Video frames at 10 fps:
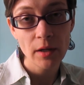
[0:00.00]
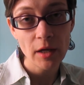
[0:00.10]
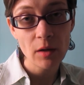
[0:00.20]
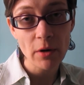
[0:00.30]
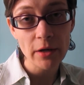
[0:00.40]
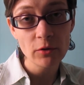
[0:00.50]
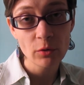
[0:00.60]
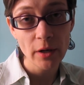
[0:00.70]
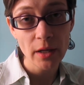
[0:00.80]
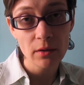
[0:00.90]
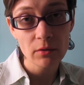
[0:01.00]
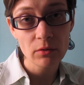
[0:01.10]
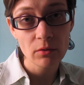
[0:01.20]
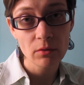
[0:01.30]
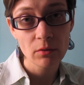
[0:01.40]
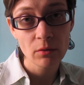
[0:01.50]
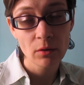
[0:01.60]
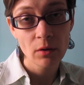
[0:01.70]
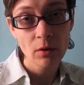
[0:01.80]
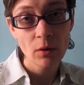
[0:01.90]
Am I trans
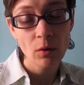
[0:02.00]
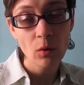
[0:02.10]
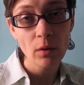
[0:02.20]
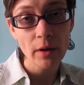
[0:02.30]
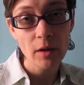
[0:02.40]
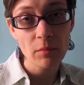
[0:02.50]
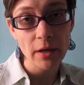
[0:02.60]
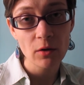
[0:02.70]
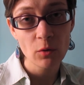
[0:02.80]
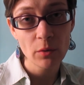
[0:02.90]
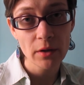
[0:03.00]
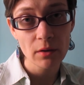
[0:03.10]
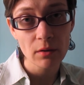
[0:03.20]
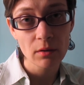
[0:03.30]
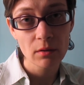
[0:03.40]
or am I queer?